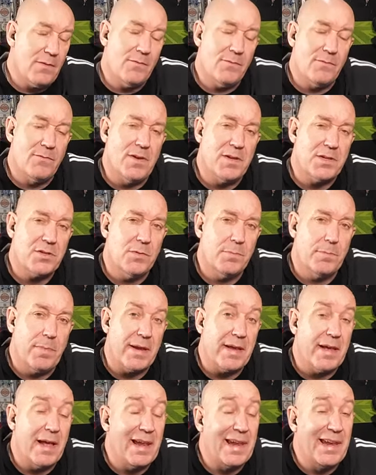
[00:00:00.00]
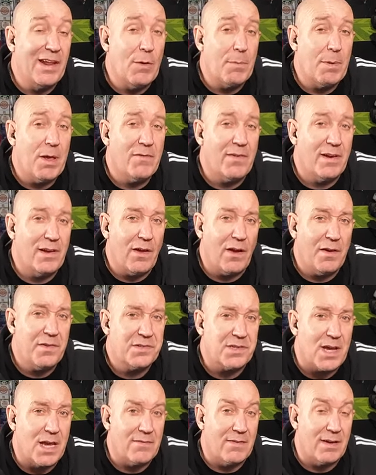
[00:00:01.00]
This could be a little bit of a
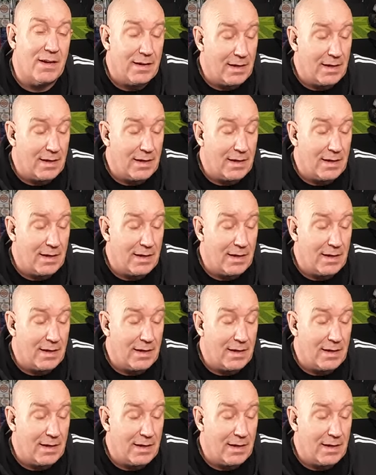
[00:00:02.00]
lifesaver.